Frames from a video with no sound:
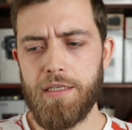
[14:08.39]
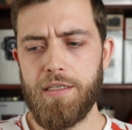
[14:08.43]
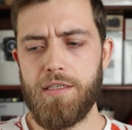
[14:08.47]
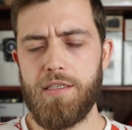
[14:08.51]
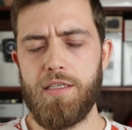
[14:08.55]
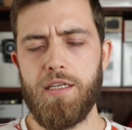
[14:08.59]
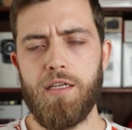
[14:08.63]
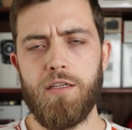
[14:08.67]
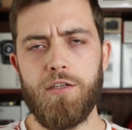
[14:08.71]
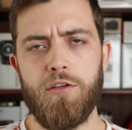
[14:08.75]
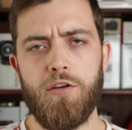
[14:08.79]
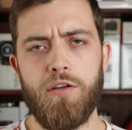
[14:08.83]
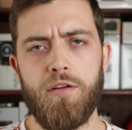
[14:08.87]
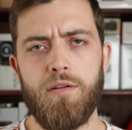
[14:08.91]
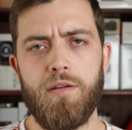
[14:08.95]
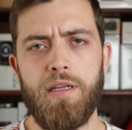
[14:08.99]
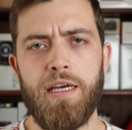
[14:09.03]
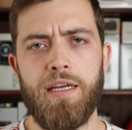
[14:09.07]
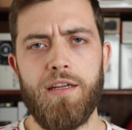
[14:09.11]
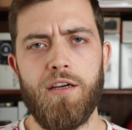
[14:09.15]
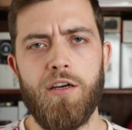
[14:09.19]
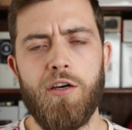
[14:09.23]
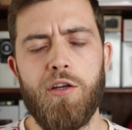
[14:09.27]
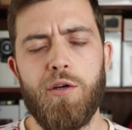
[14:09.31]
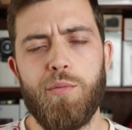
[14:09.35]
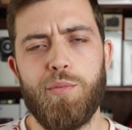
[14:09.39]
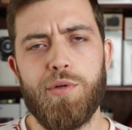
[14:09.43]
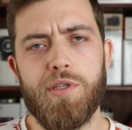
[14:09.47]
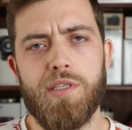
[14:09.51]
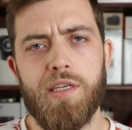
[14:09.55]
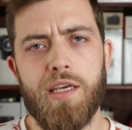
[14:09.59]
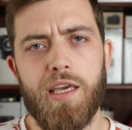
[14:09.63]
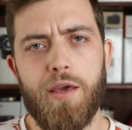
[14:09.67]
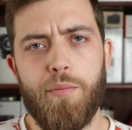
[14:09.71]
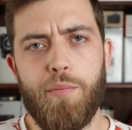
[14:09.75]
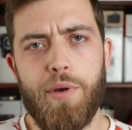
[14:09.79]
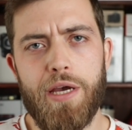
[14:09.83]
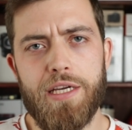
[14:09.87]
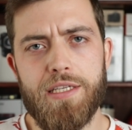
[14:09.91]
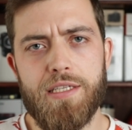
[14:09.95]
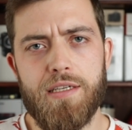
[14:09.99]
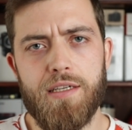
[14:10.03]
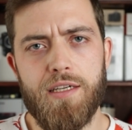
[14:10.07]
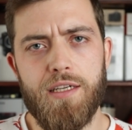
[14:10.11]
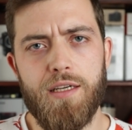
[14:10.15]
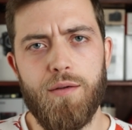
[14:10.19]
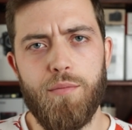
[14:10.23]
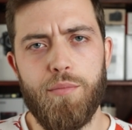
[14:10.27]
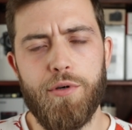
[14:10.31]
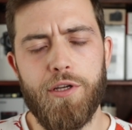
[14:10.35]
Still not at 100%
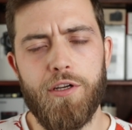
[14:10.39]
capacity,